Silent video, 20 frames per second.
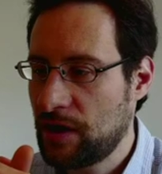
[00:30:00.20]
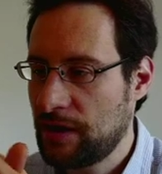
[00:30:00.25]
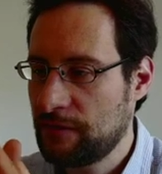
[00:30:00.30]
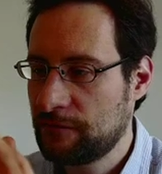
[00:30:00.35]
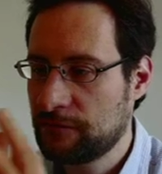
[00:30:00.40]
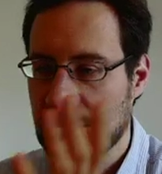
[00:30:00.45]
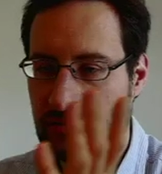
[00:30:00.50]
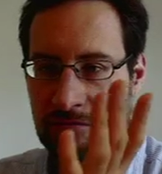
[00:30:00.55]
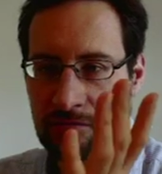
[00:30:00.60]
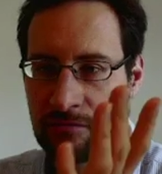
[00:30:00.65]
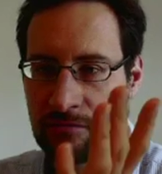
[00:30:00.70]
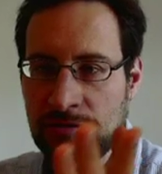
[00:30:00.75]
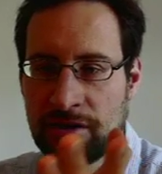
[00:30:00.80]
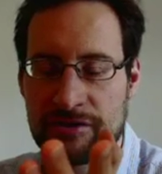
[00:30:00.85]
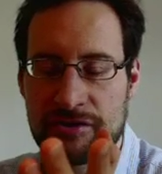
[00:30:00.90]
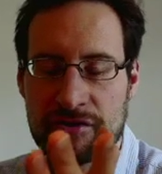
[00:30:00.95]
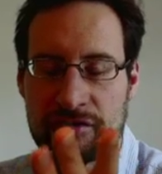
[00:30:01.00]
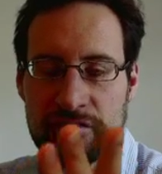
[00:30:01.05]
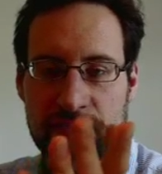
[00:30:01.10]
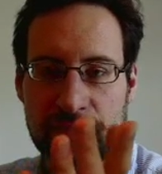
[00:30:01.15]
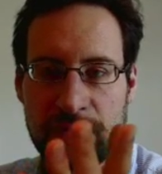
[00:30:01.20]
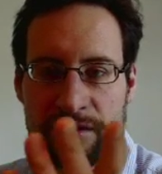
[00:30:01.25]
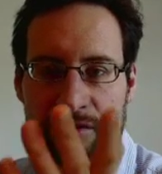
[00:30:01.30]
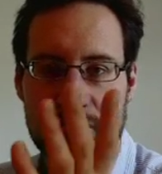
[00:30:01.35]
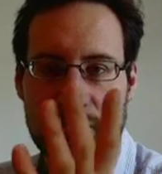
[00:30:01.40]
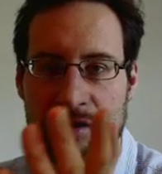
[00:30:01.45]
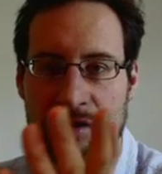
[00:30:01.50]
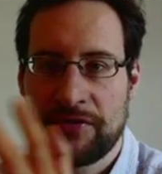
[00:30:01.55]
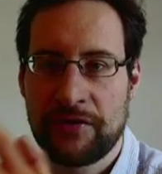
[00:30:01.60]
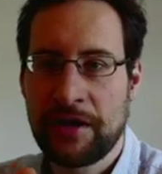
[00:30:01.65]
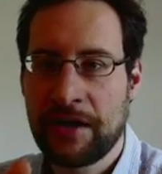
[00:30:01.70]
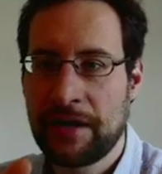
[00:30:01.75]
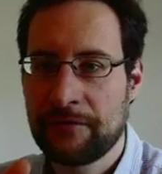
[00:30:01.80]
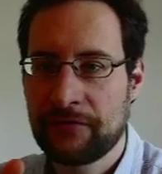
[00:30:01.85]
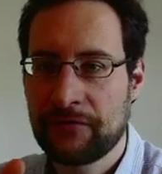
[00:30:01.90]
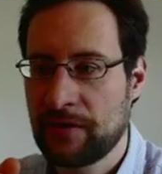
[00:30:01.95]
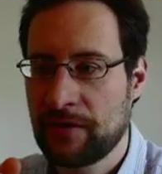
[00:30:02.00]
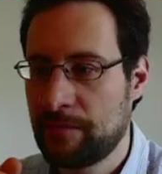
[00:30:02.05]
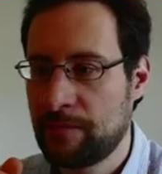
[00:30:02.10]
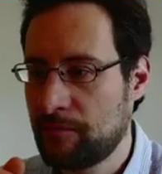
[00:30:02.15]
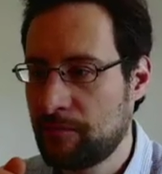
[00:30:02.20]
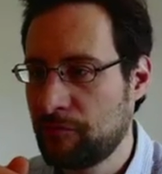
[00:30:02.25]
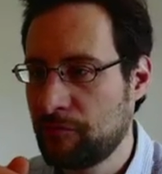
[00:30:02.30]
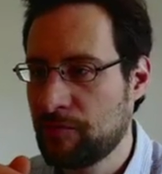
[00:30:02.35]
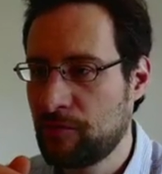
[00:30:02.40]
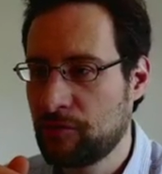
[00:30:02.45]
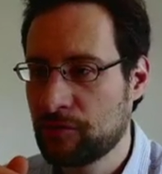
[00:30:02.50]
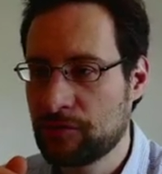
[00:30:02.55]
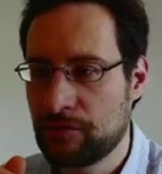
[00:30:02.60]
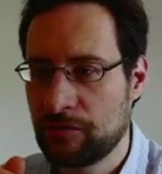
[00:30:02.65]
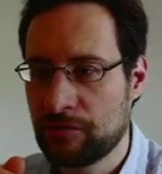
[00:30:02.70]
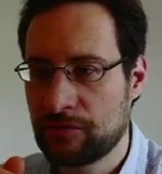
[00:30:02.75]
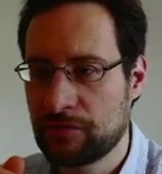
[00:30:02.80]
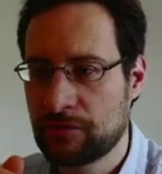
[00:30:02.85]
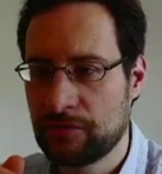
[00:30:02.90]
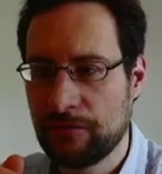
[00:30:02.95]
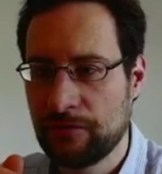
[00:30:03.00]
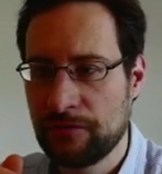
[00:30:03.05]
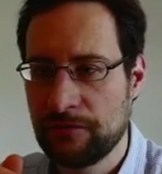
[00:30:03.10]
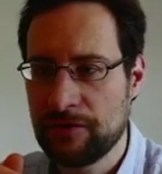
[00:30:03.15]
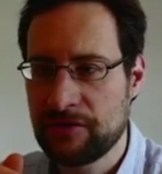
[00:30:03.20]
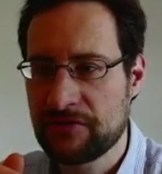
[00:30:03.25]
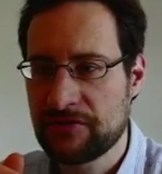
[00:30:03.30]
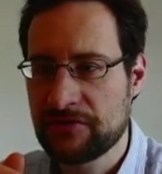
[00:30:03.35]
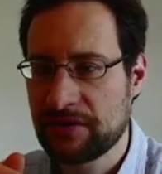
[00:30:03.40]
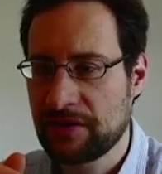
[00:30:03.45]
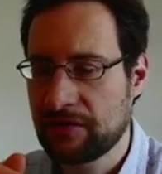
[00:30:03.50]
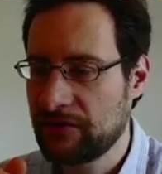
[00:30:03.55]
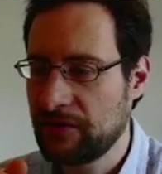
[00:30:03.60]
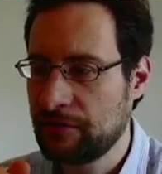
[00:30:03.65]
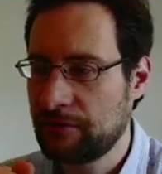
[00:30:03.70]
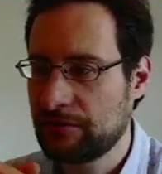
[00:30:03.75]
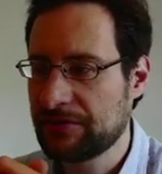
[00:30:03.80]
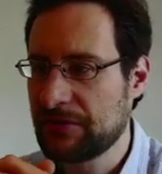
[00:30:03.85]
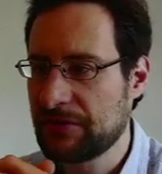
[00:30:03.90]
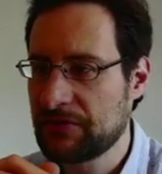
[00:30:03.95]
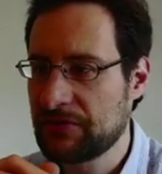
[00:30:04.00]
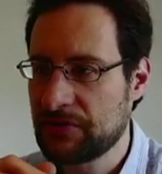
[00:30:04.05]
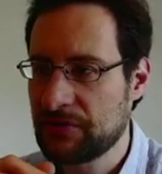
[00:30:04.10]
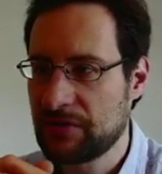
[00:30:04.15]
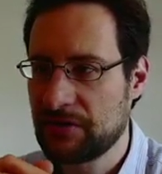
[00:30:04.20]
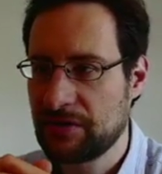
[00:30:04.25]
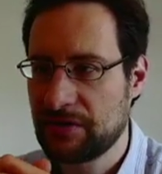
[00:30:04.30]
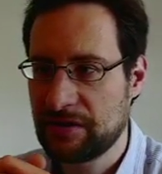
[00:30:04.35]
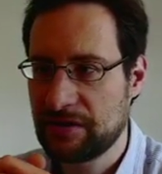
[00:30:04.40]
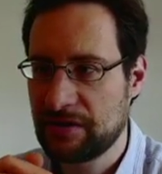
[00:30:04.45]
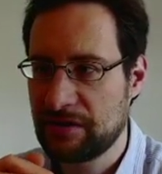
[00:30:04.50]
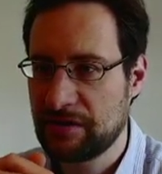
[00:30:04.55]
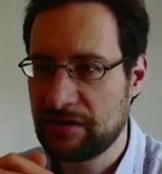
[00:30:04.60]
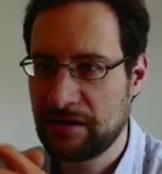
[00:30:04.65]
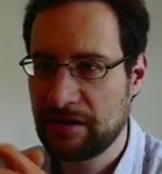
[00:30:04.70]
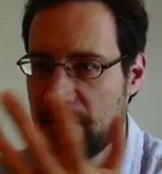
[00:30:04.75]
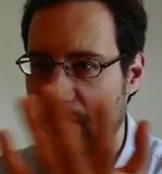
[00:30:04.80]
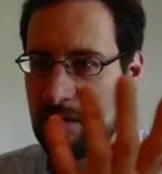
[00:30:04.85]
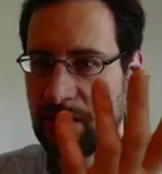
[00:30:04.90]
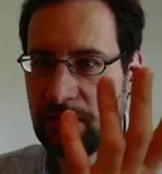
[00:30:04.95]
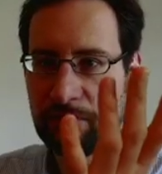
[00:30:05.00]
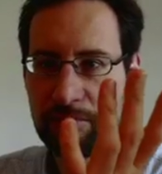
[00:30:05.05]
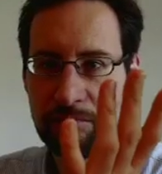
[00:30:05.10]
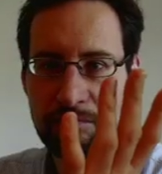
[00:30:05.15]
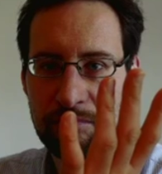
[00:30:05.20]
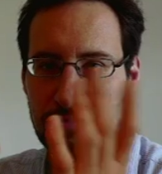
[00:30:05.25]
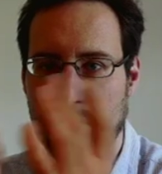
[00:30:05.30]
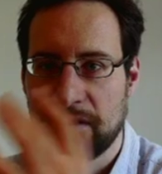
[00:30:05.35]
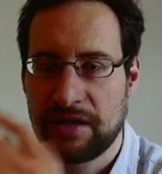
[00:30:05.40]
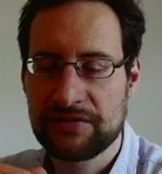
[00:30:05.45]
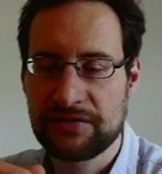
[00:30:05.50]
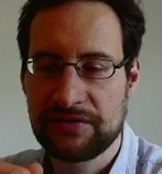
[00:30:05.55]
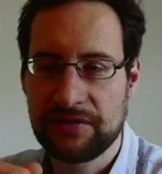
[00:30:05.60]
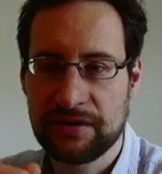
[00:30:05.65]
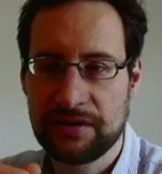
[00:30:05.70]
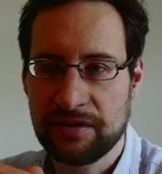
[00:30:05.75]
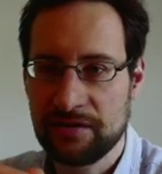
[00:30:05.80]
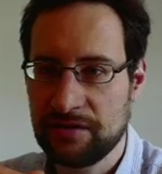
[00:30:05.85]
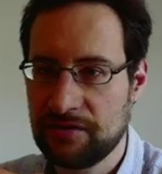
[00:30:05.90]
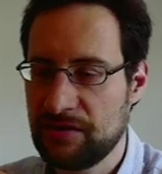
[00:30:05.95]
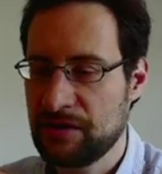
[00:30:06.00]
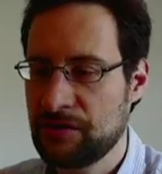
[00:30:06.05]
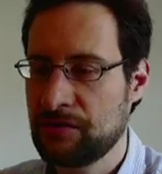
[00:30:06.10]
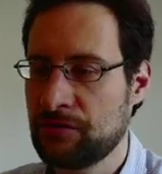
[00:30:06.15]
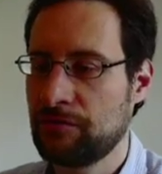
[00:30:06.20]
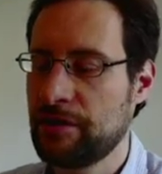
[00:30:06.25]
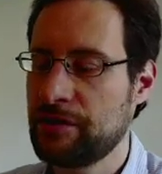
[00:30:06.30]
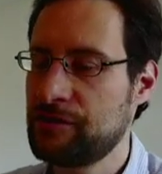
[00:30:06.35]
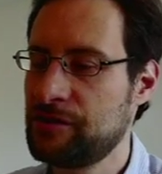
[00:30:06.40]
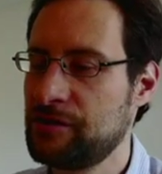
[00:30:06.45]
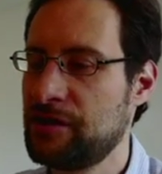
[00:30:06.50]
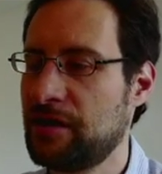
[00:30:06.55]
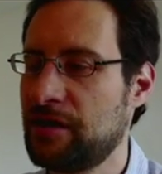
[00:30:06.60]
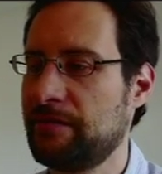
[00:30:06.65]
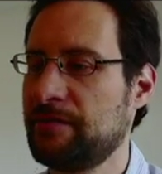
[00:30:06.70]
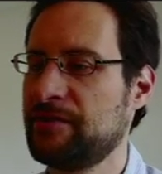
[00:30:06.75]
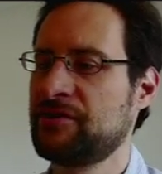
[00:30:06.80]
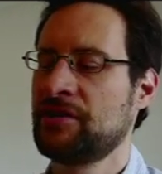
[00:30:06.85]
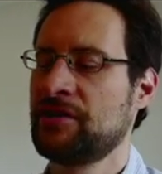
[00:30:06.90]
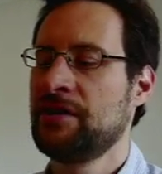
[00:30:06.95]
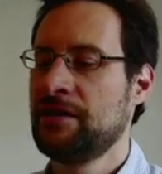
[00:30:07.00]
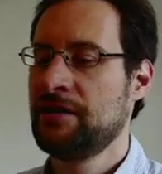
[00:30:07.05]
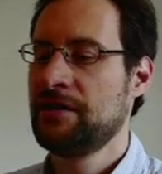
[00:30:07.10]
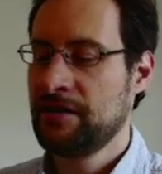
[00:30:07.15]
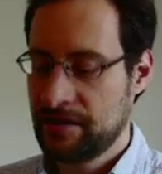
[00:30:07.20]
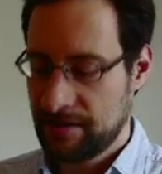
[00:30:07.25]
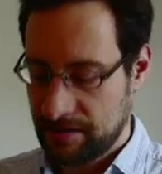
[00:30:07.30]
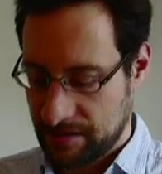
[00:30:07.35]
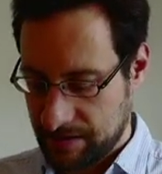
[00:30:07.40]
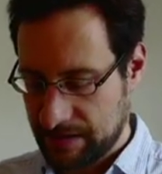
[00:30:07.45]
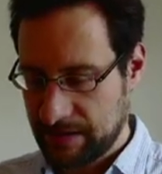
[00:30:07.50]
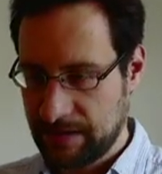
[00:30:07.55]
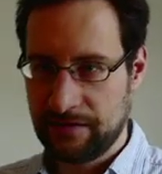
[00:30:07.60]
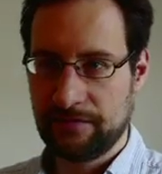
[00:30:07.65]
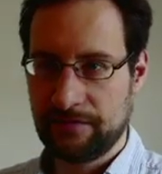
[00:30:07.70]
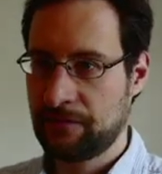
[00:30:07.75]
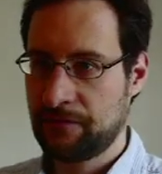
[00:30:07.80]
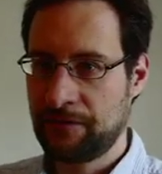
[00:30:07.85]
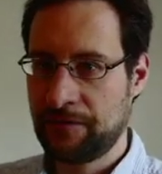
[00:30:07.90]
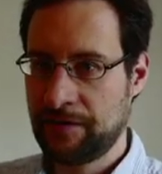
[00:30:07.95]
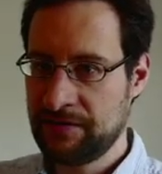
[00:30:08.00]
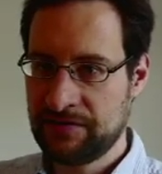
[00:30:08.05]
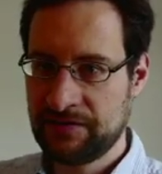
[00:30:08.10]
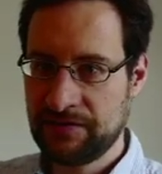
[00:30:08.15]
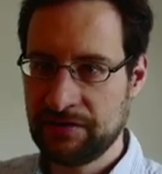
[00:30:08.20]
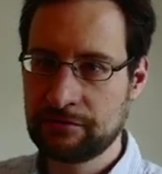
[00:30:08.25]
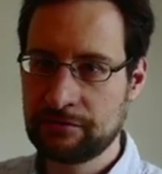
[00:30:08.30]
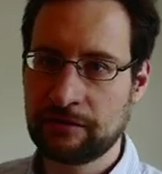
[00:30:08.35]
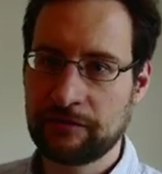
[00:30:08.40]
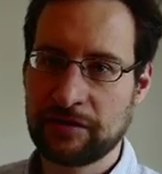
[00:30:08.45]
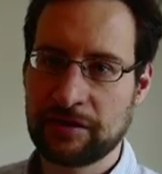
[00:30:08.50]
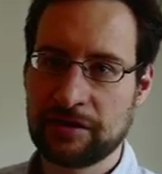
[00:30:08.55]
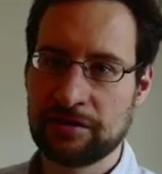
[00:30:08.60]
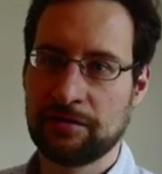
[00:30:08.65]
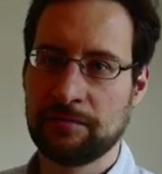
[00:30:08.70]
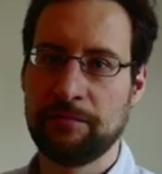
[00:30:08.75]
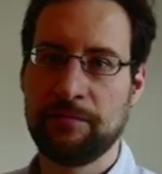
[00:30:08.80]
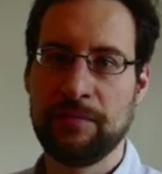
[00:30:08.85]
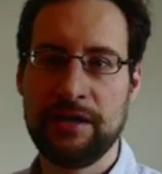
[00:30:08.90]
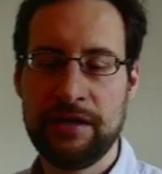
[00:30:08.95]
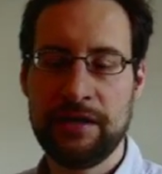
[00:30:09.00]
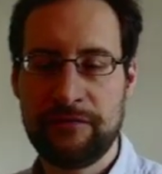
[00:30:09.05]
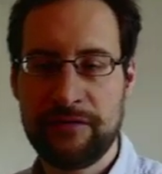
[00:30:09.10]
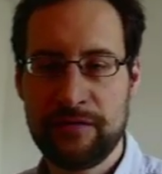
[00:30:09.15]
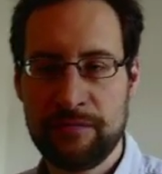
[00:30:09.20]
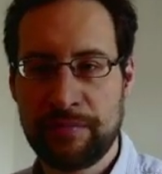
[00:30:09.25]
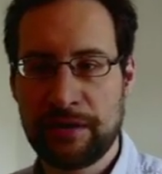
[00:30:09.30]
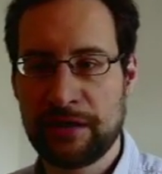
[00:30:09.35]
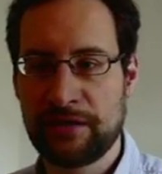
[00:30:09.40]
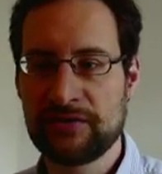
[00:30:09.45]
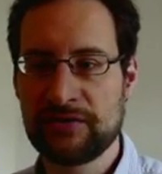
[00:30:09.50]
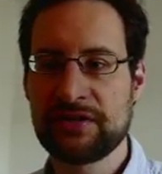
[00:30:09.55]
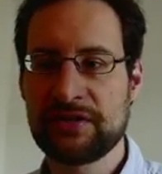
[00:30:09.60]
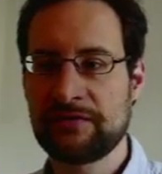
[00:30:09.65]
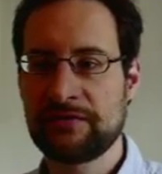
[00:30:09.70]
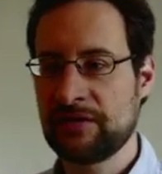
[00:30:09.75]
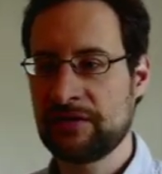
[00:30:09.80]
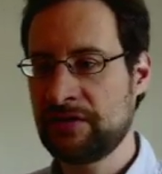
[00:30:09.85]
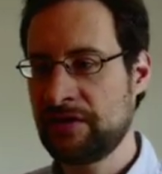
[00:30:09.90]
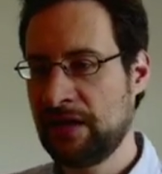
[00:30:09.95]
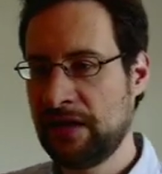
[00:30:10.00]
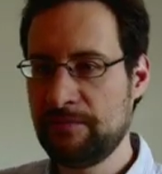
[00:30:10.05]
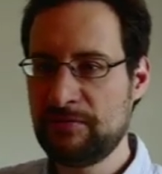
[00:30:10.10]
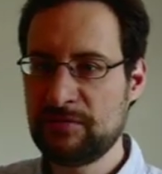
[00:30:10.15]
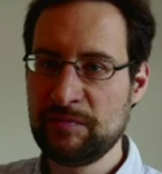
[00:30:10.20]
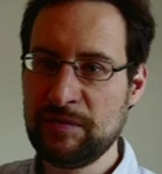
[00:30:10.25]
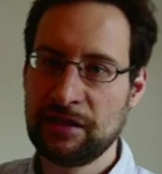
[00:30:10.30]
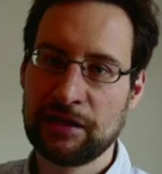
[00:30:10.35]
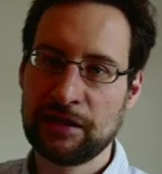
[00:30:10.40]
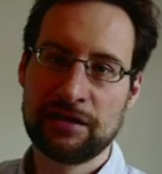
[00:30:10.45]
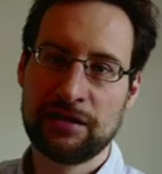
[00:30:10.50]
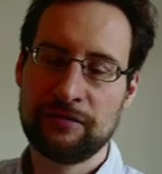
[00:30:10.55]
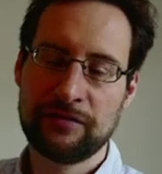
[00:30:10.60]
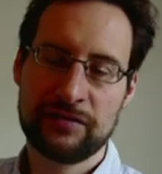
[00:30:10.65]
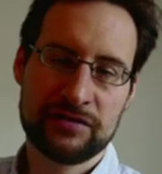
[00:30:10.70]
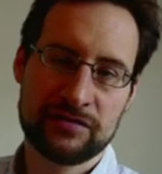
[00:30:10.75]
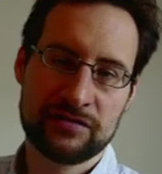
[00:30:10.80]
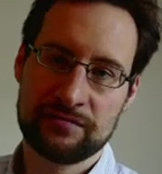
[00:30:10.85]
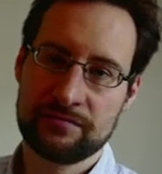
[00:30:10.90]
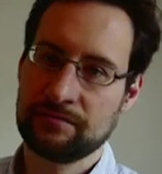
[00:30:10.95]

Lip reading: I would much rather have some remote control feature stuff than all this gaming plastic and decoration garbage and fancy graphical AFI BIOS stuff that helps me a little if it